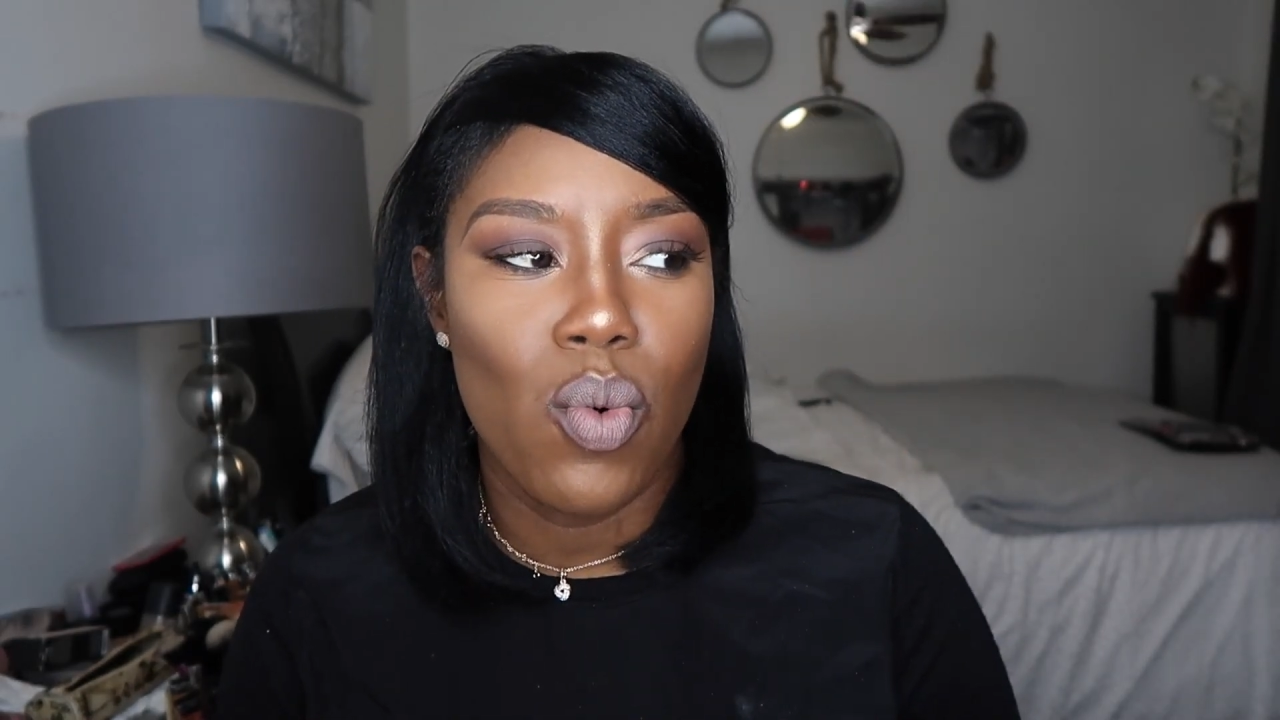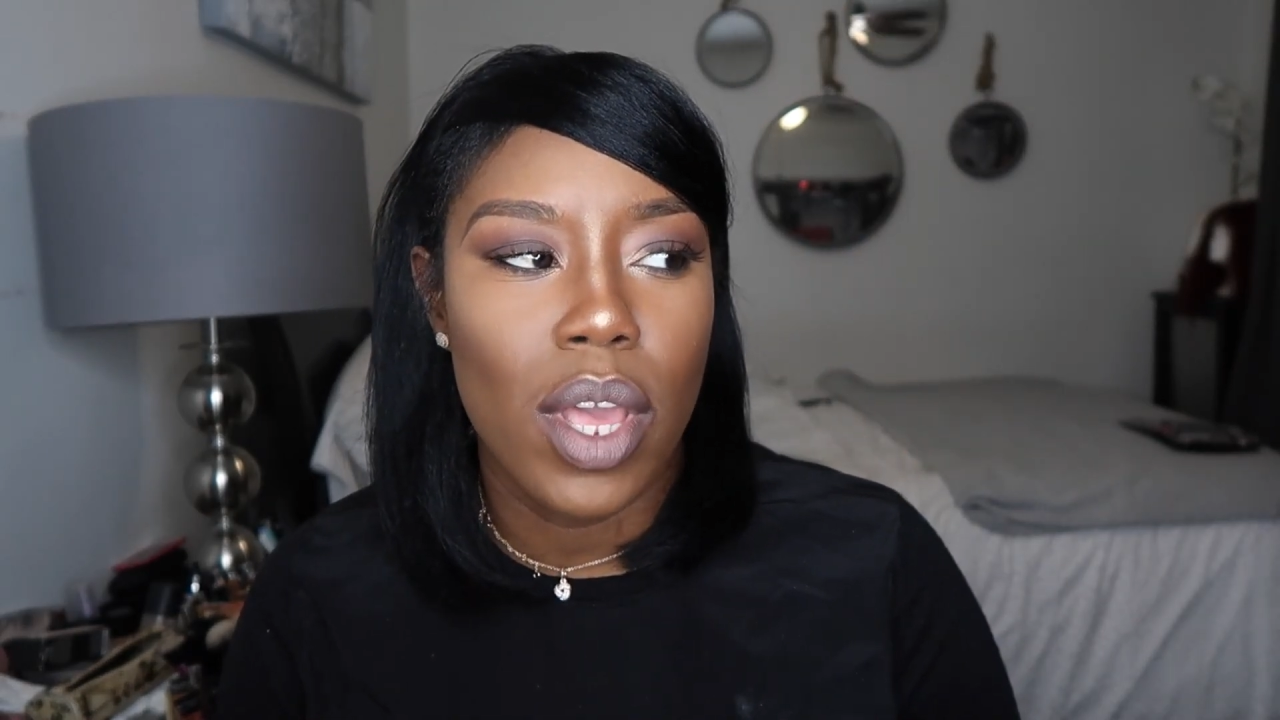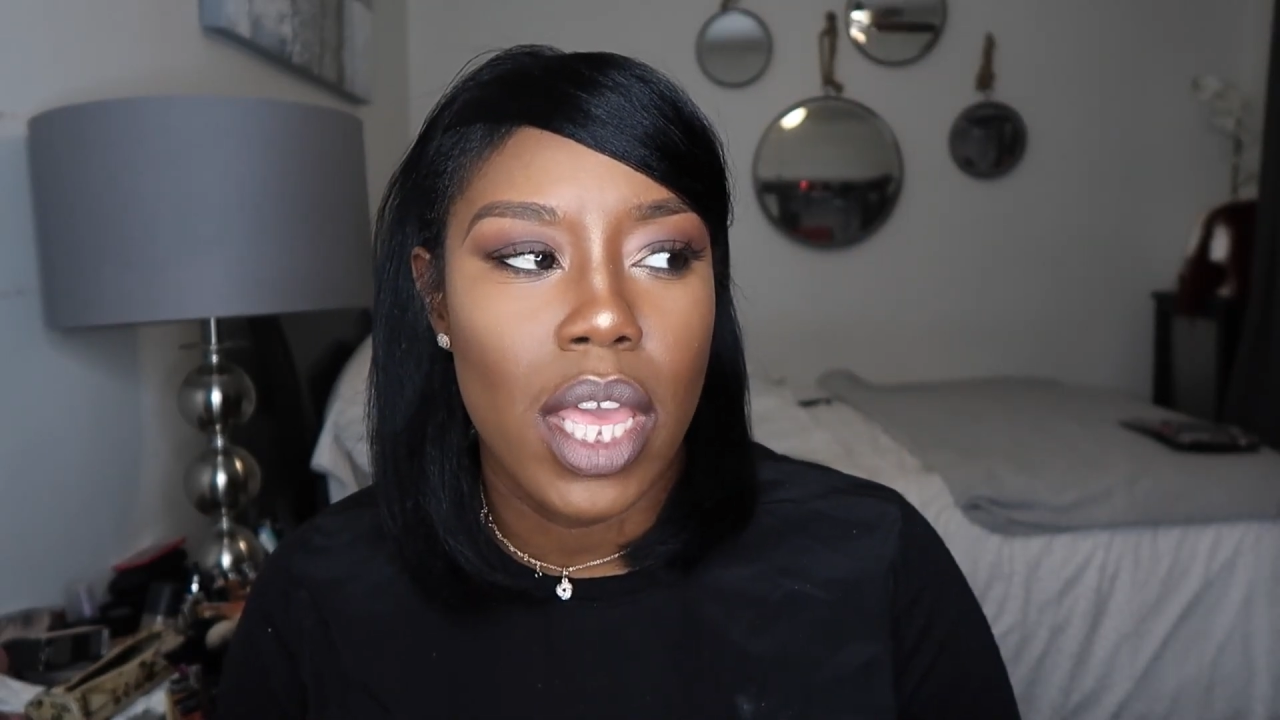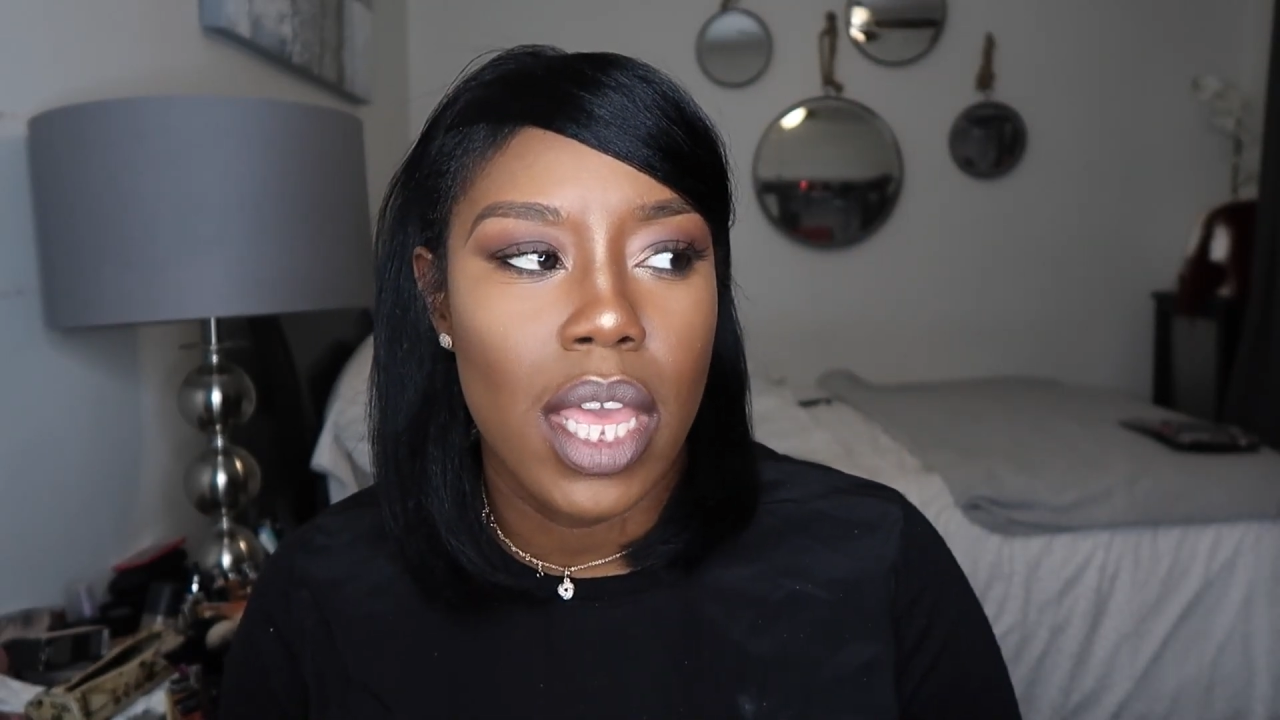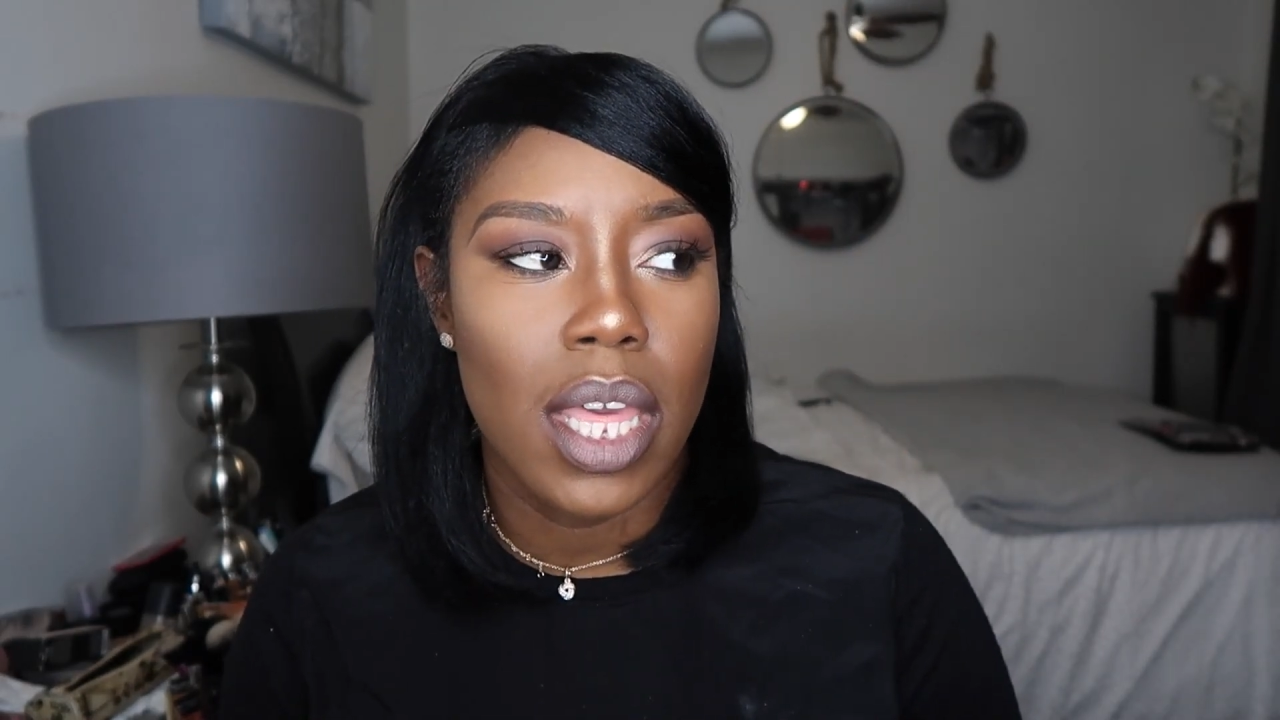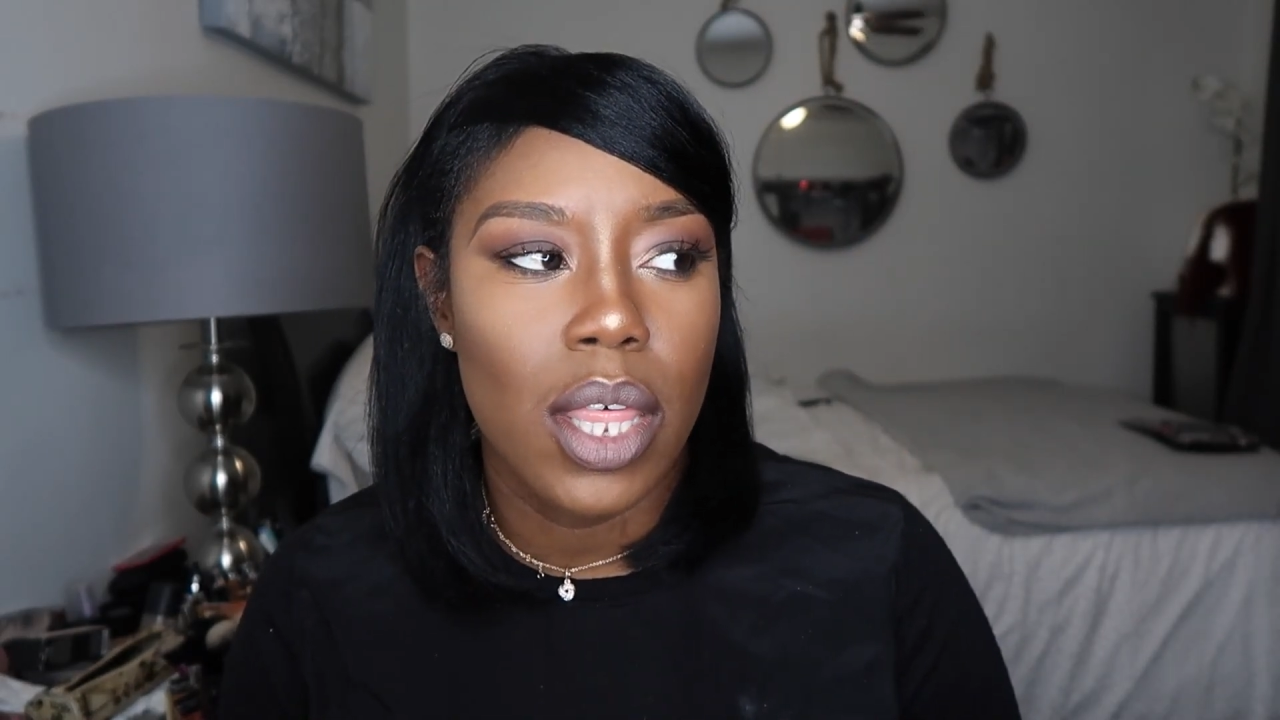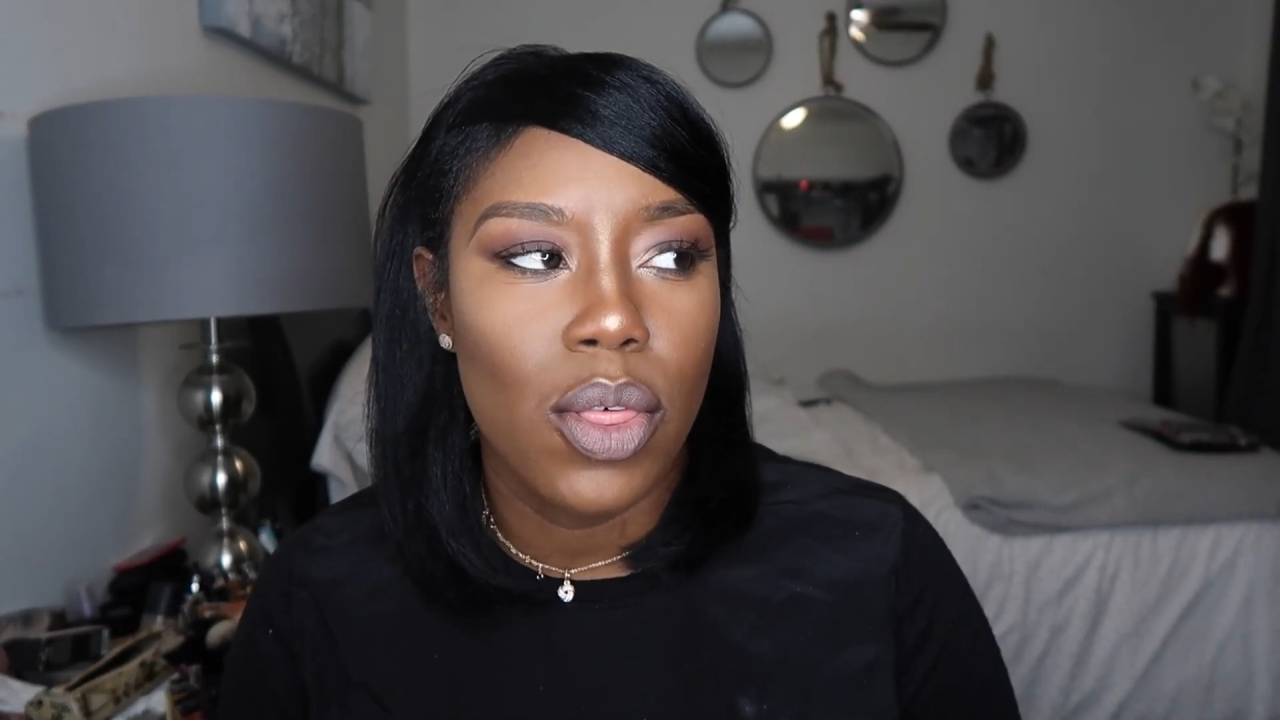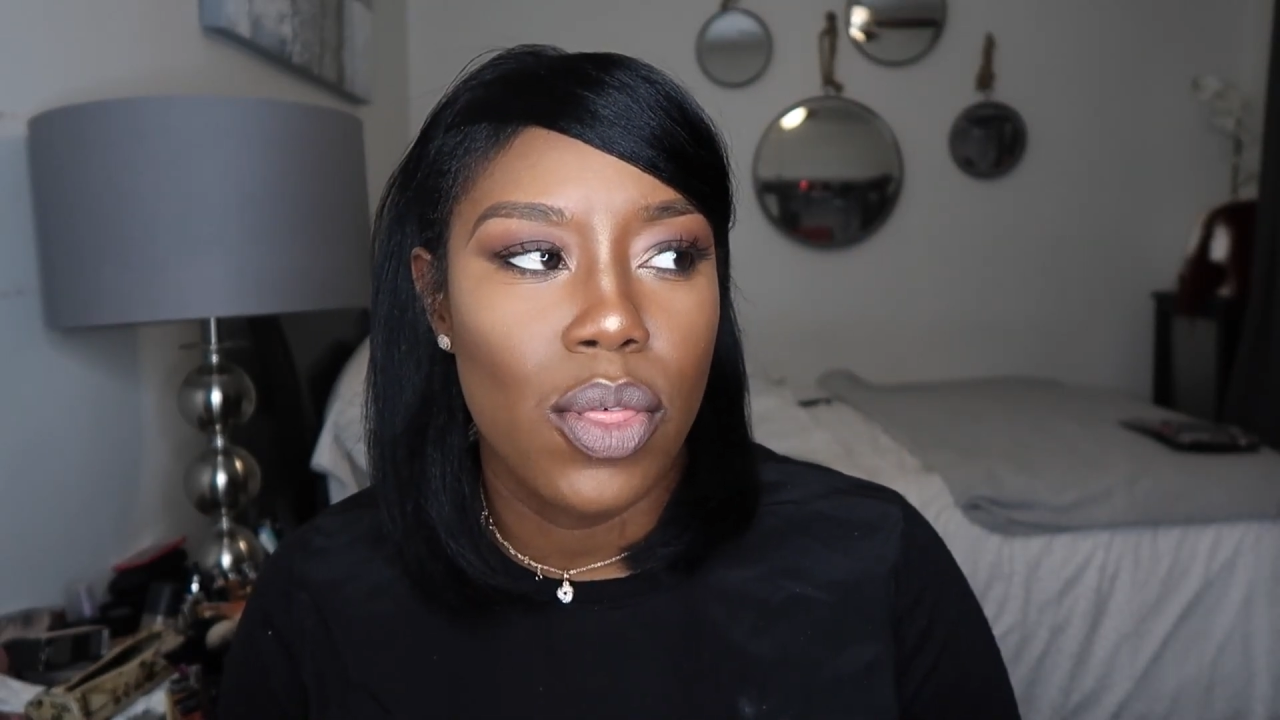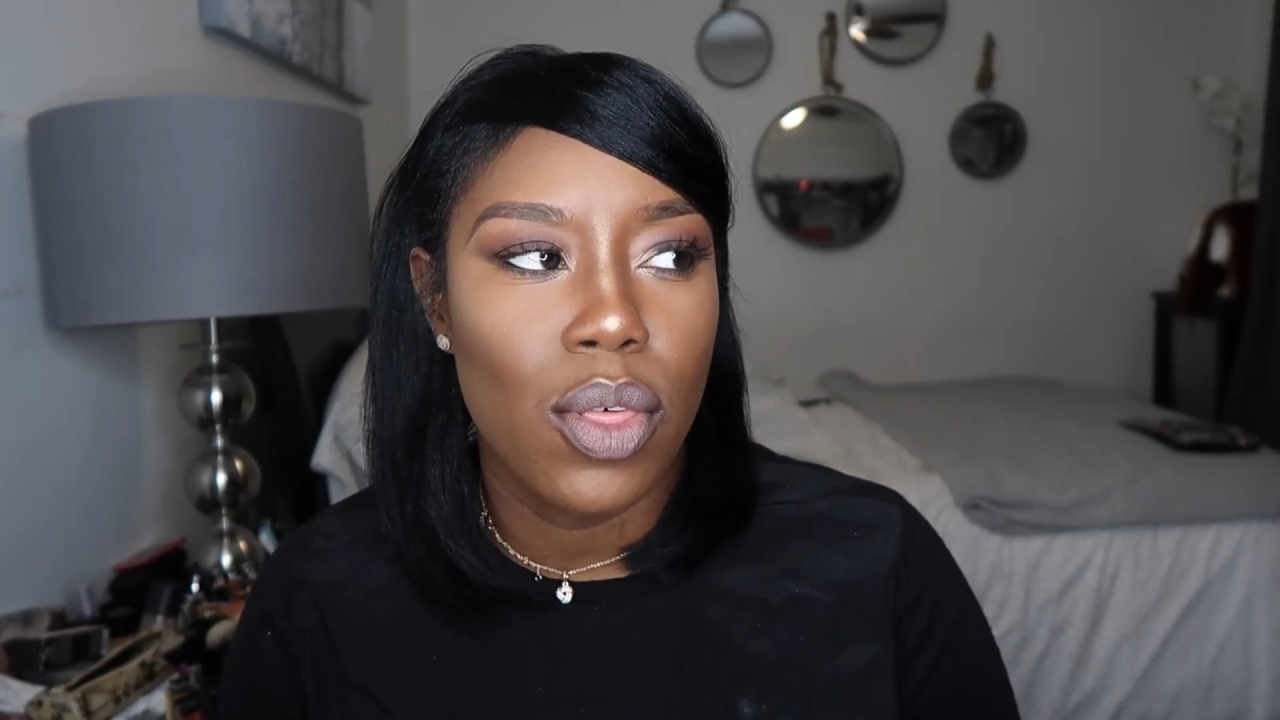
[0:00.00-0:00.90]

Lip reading: with